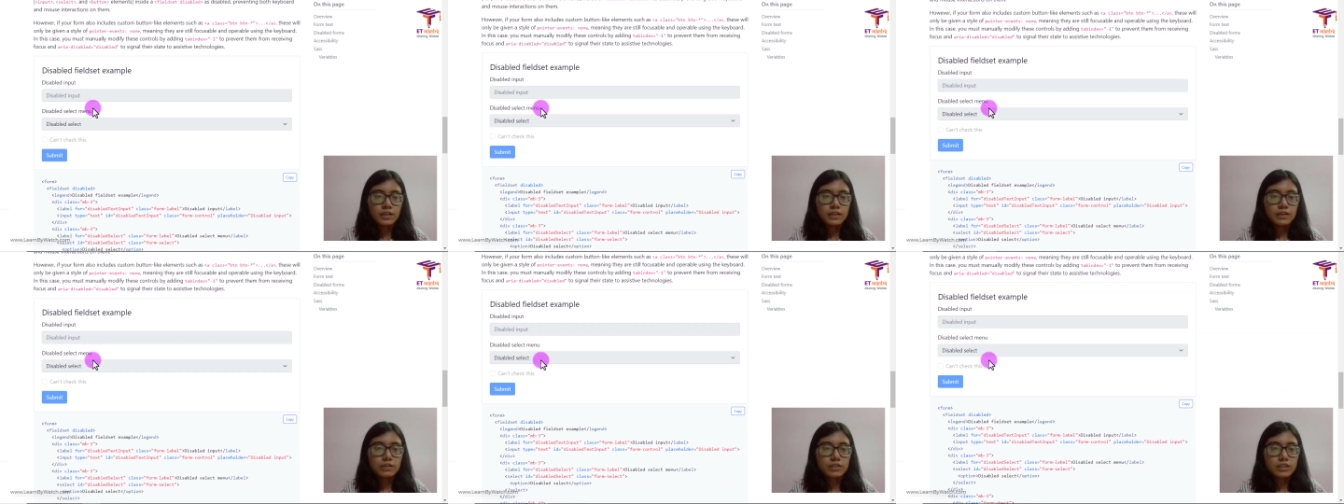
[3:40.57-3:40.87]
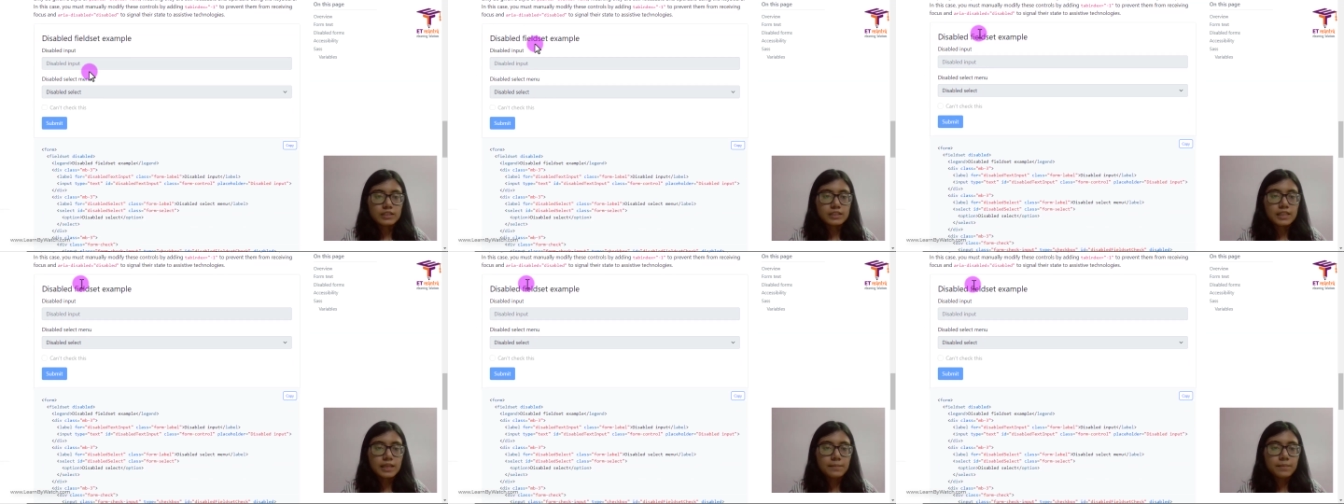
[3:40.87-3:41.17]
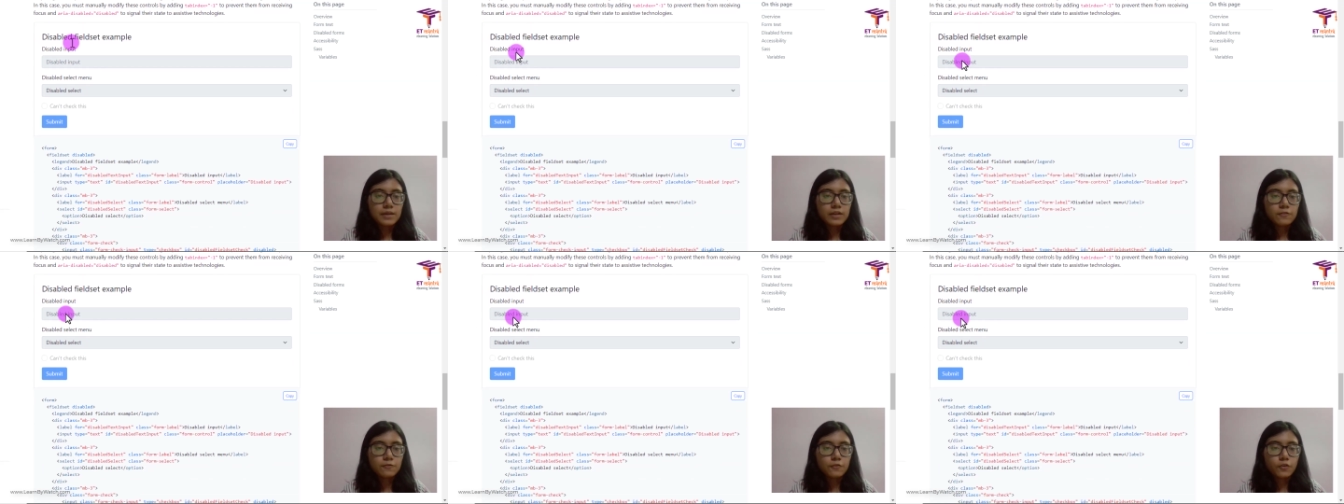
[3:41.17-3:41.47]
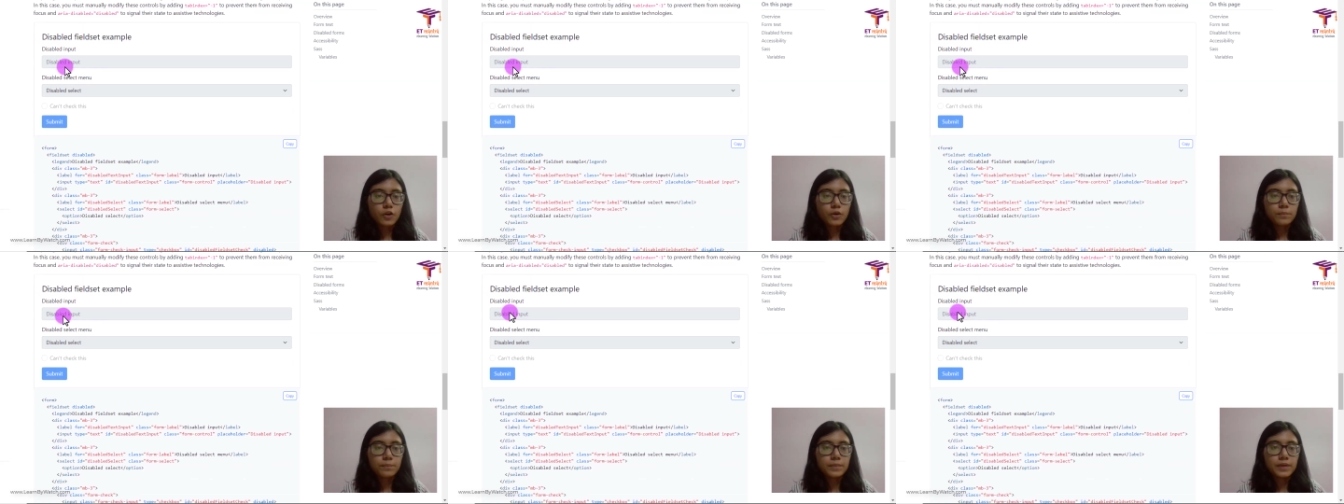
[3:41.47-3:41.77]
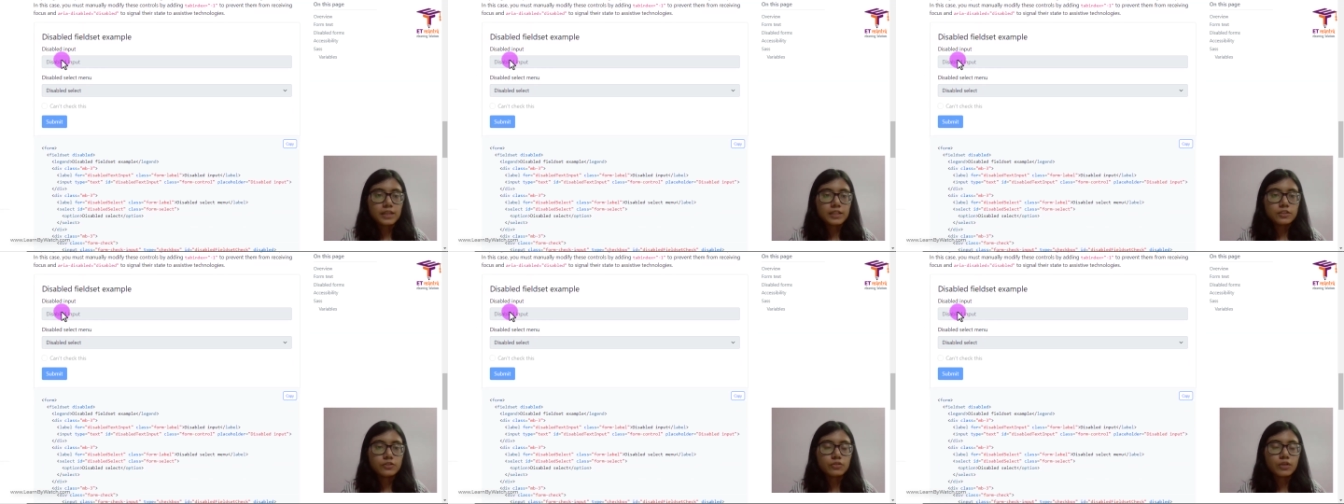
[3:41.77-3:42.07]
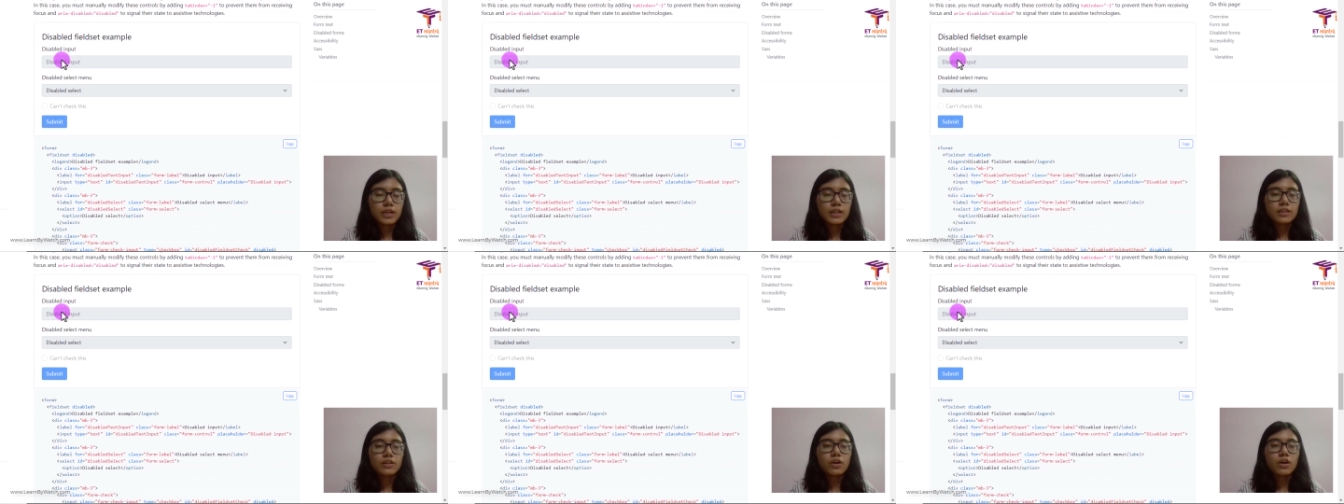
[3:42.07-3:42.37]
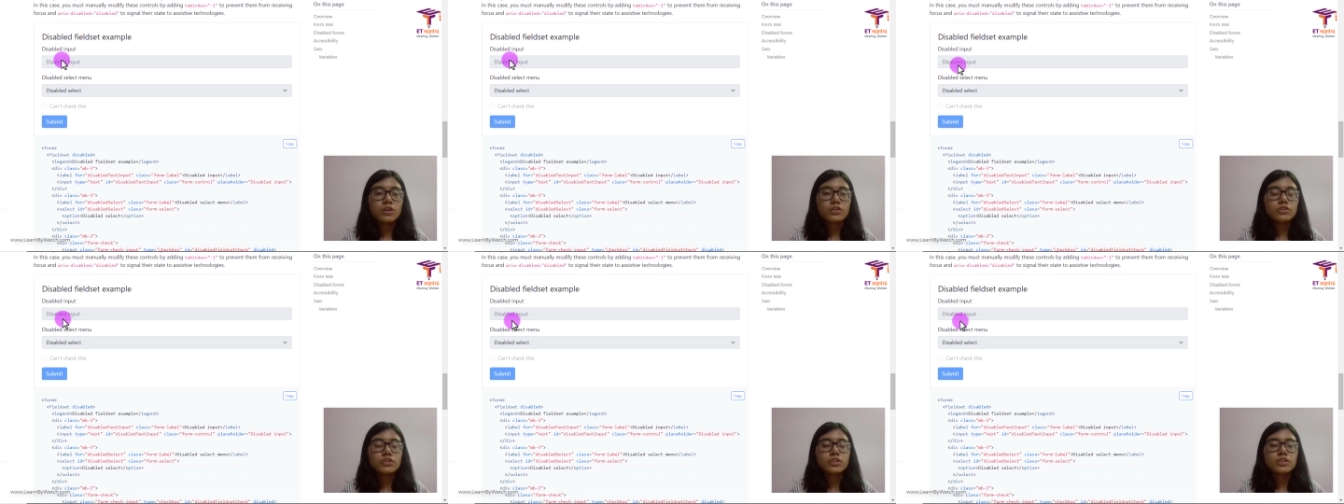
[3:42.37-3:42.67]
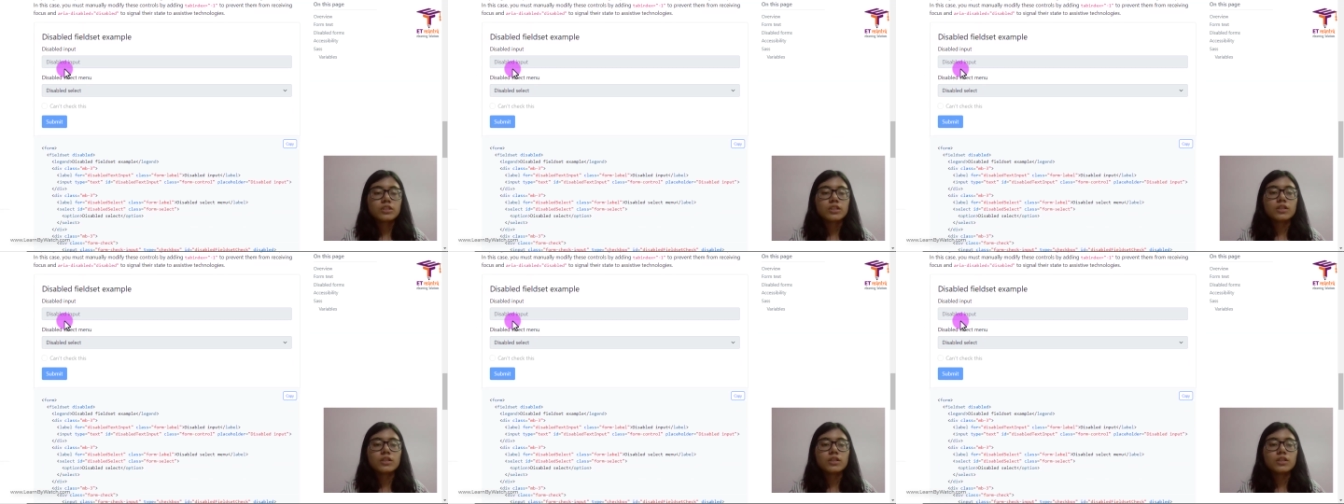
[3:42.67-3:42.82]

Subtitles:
Now, disabled form mein you cannot